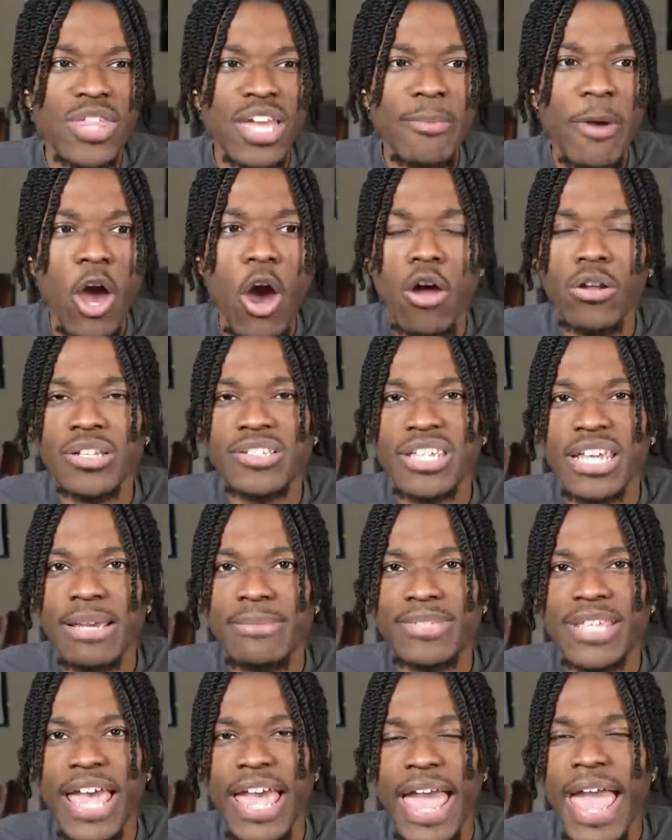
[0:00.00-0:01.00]
We think about all the
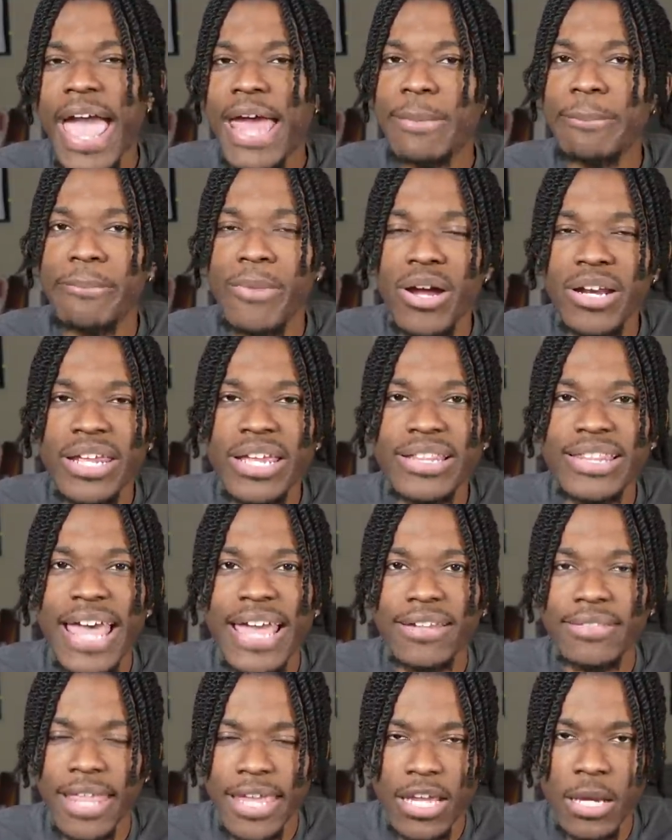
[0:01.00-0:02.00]
teams that had money
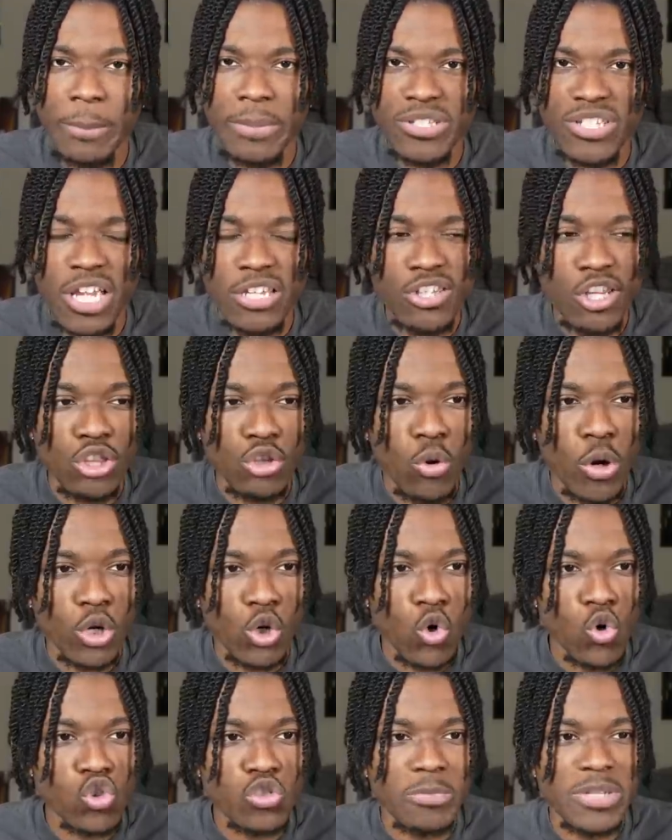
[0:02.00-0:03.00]
that they could potentially throw
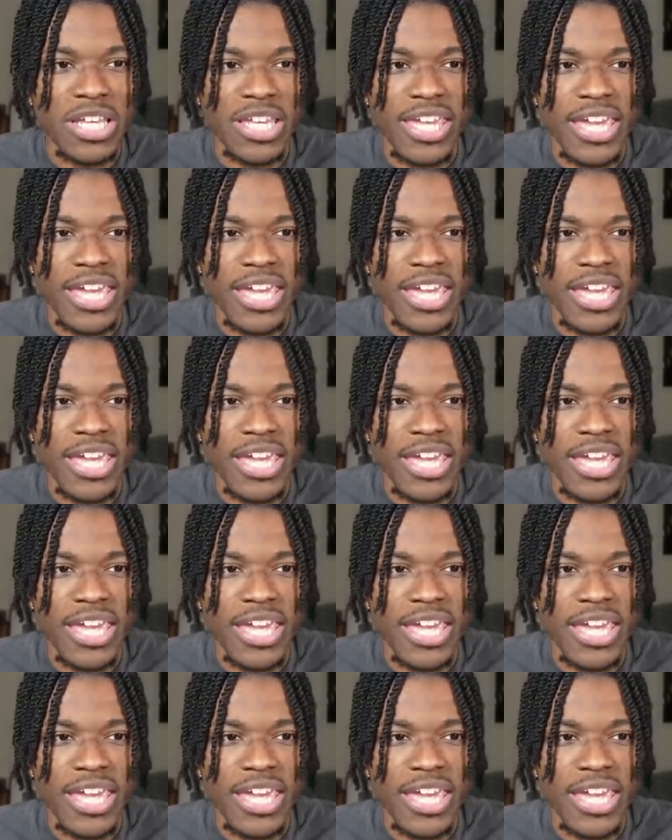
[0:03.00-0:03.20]
at Kuzma.